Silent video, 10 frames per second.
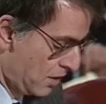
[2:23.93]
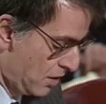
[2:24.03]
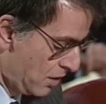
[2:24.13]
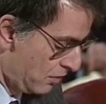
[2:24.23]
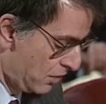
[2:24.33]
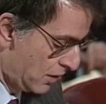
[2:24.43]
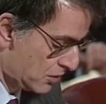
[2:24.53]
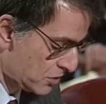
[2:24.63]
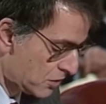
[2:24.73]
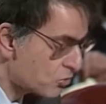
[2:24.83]
of the next
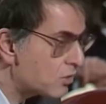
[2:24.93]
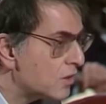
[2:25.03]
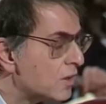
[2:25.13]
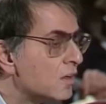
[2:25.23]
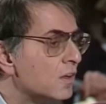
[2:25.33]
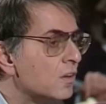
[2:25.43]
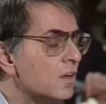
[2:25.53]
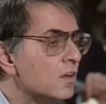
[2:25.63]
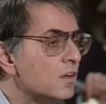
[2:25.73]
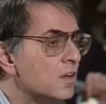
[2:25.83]
century, and
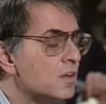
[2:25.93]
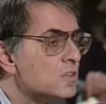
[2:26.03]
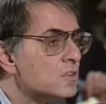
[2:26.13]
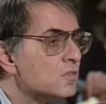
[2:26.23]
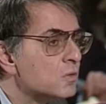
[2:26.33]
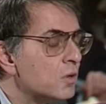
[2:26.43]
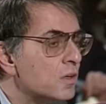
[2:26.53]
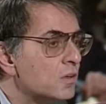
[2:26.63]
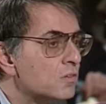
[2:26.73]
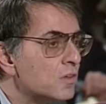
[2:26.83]
that has a
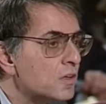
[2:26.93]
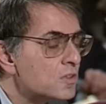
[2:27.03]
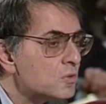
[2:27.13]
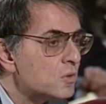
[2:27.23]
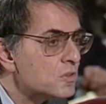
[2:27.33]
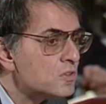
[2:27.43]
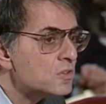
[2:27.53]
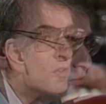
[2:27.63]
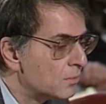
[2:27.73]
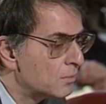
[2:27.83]
variety of
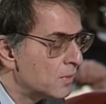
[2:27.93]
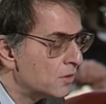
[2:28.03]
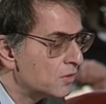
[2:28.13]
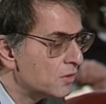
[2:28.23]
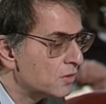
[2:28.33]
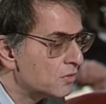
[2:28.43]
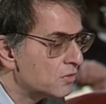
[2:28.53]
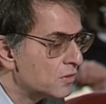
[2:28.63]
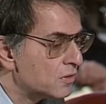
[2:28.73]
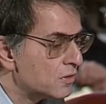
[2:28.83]
consequences, melting of
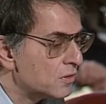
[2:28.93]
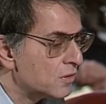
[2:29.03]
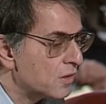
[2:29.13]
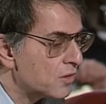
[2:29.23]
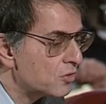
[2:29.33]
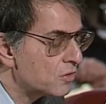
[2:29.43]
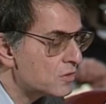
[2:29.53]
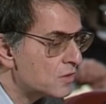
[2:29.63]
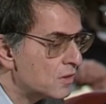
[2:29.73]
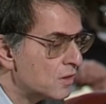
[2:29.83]
uh,
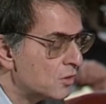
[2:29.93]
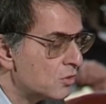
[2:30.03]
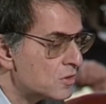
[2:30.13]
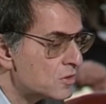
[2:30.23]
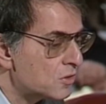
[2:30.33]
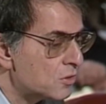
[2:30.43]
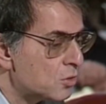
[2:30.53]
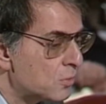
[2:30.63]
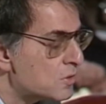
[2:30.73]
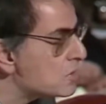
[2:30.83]
glaciers, an increase in
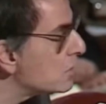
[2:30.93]
global sea